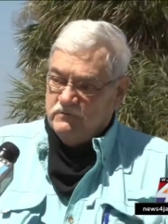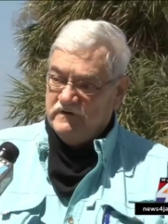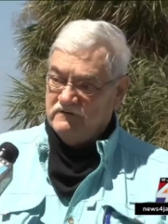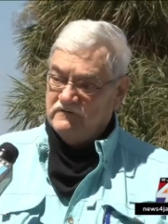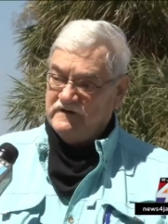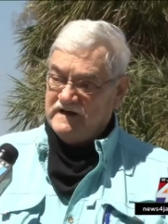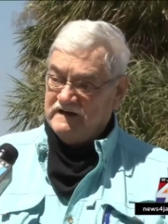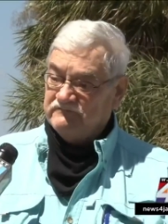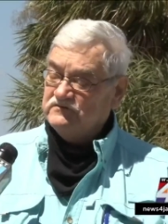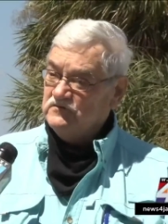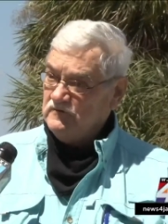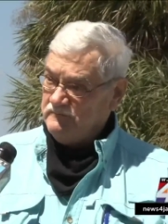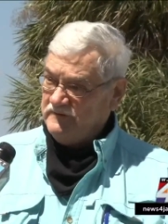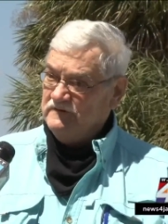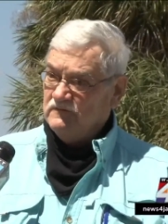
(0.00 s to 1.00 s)
We're going to have
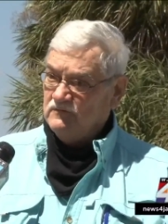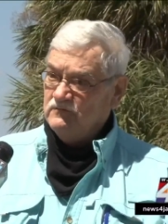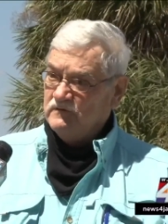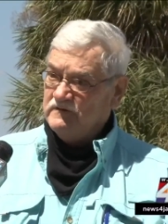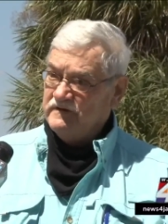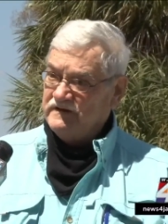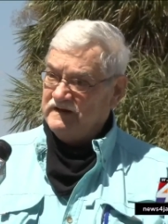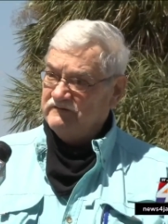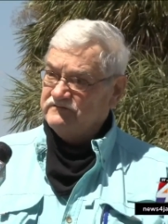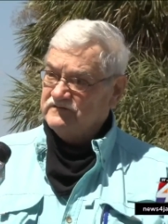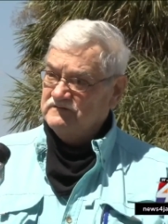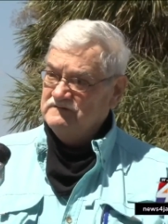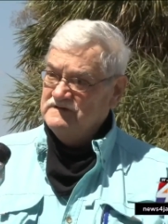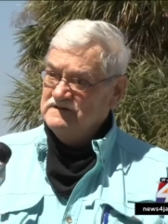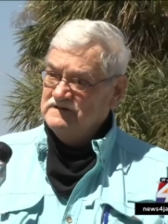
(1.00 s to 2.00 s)
to appeal. We're going to have
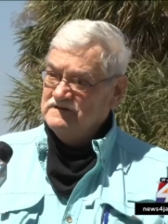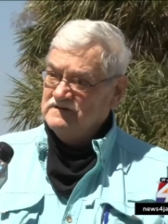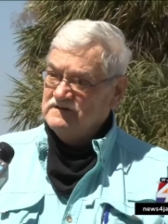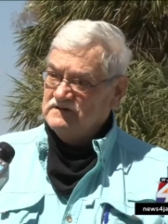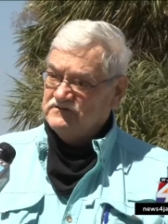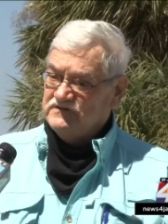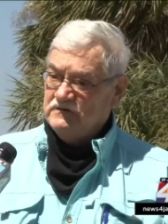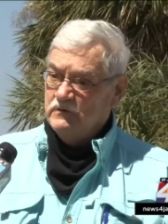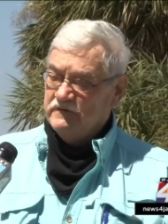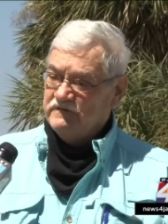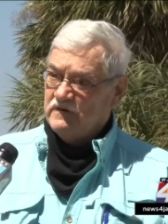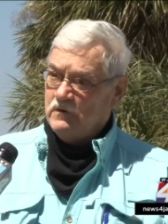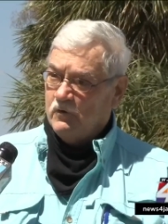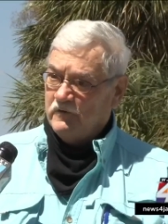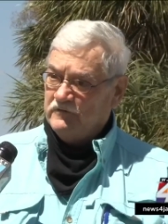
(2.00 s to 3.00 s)
to see what
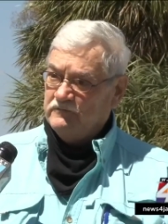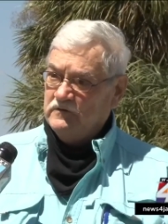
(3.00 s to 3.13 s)
the court